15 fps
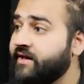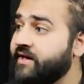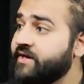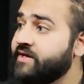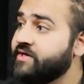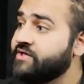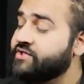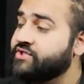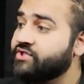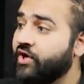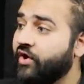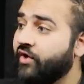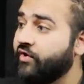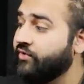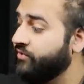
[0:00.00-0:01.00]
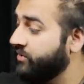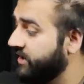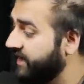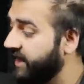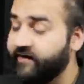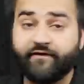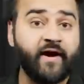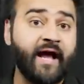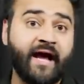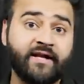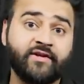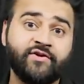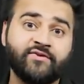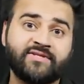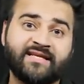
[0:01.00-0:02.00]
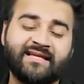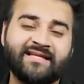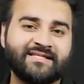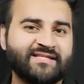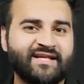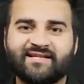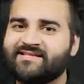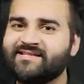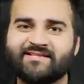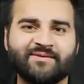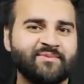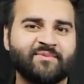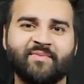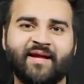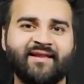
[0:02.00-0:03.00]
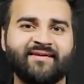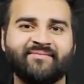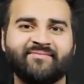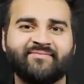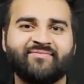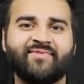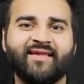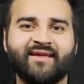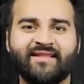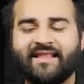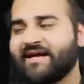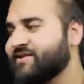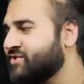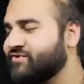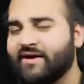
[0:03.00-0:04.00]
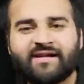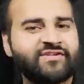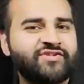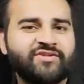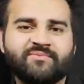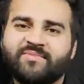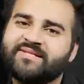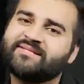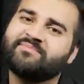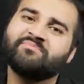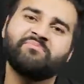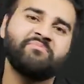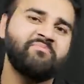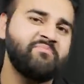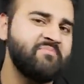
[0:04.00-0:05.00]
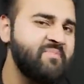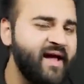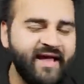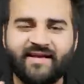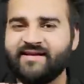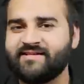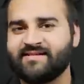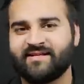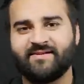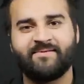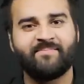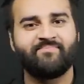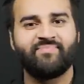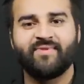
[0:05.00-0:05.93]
Mm. So if I hadn't used Keen Senses, I wouldn't have made it. Yeah. That stratagem is amazing.